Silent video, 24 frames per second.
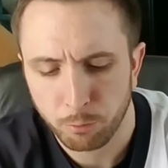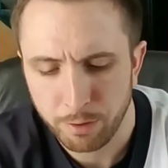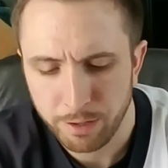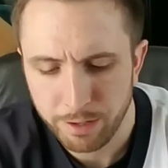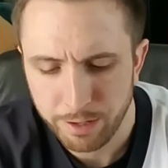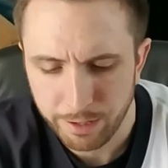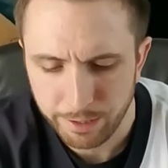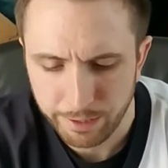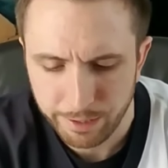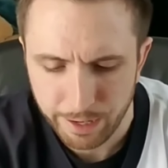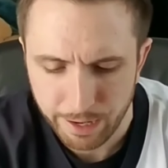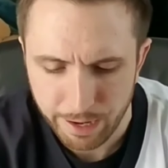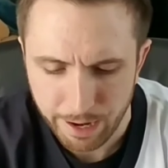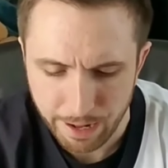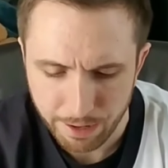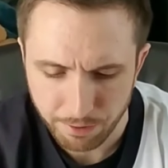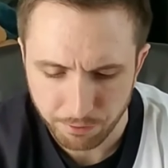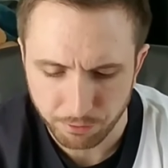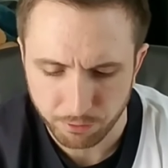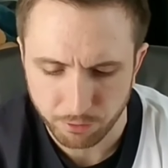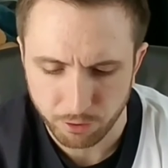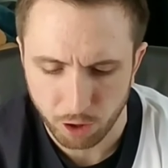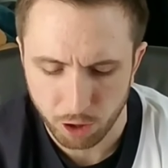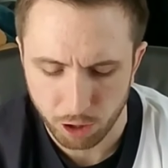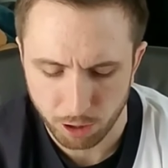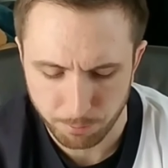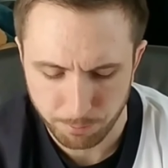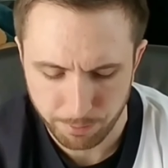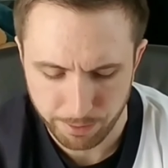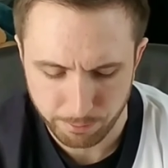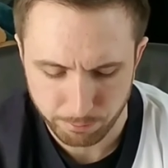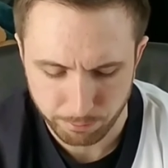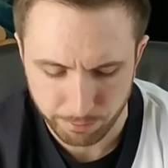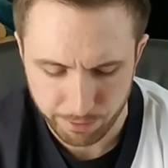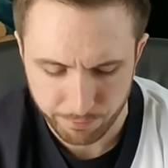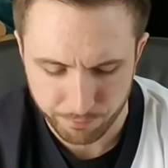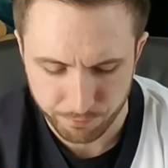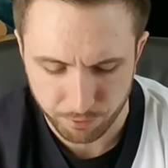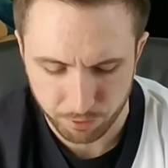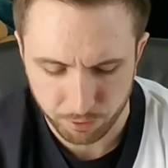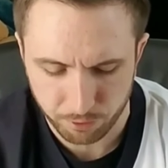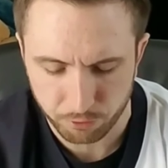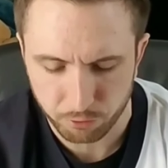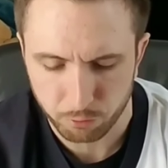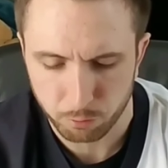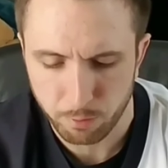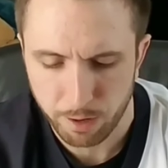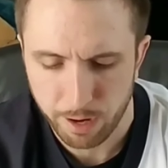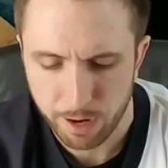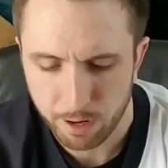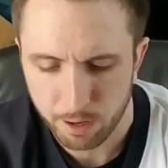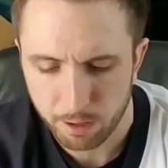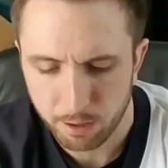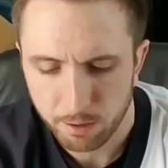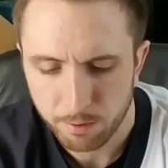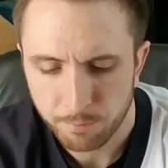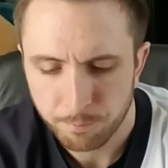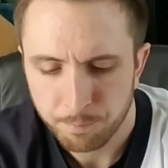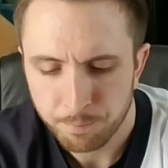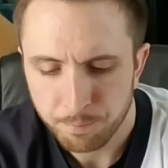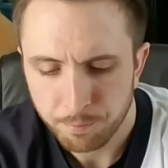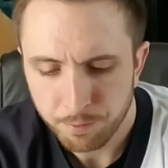We did get a Starmie reverse rare,